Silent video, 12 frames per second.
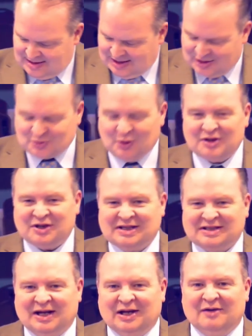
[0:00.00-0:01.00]
That's one of the
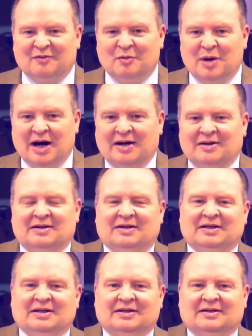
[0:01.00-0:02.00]
things I love about
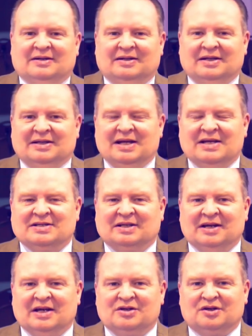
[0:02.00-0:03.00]
the
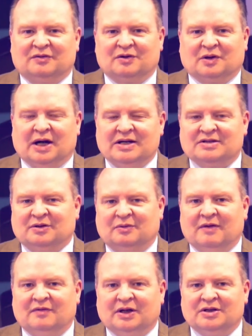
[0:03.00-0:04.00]
designation of Christ in
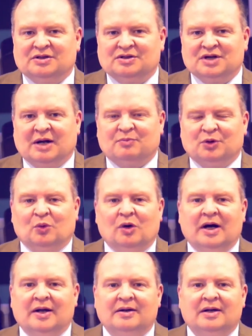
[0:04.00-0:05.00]
Revelation chapter
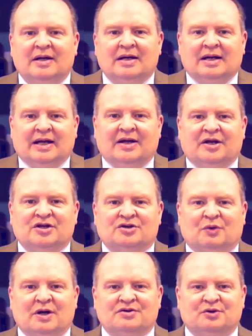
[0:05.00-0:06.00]
1. In his
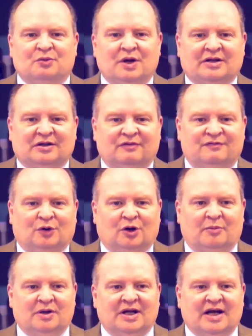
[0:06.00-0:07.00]
resurrected
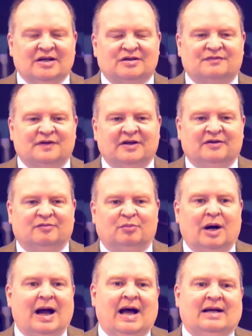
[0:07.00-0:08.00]
form, he has feet of
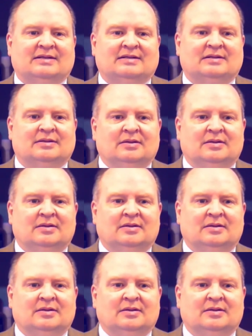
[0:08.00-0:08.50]
brass.